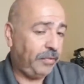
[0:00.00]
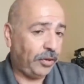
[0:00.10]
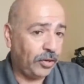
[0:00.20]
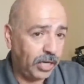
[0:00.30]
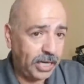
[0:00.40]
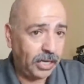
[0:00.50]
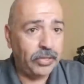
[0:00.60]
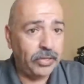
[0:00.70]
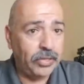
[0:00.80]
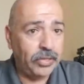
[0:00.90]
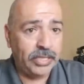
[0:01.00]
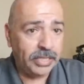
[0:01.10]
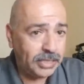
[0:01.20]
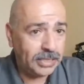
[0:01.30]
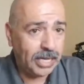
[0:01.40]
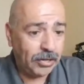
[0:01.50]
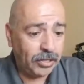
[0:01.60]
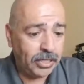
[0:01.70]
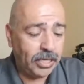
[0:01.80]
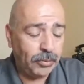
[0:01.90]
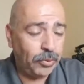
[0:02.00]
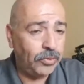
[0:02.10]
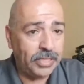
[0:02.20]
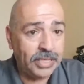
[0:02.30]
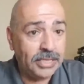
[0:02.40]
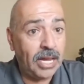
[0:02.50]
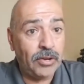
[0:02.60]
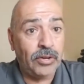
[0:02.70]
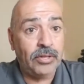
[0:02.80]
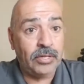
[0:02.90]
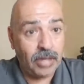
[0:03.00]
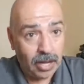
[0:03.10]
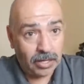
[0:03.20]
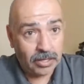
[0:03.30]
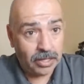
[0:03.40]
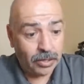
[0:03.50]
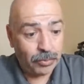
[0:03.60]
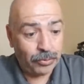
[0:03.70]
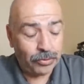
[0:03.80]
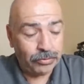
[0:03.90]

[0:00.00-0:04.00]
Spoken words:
If you're going to and this is how you're going to get approved, and this is how you're not going to get approved.